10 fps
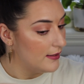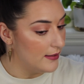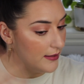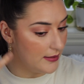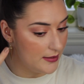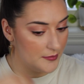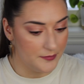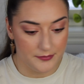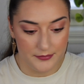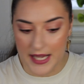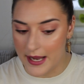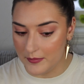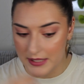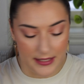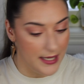Yeah,
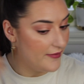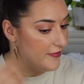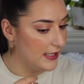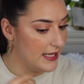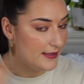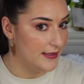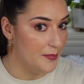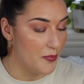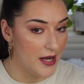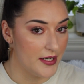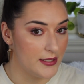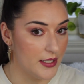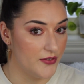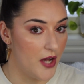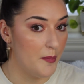I feel like the products
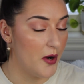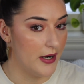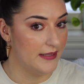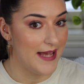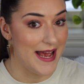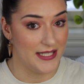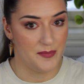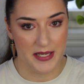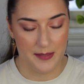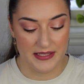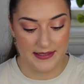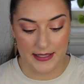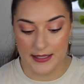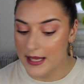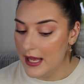on top aren't as
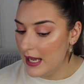pigmented.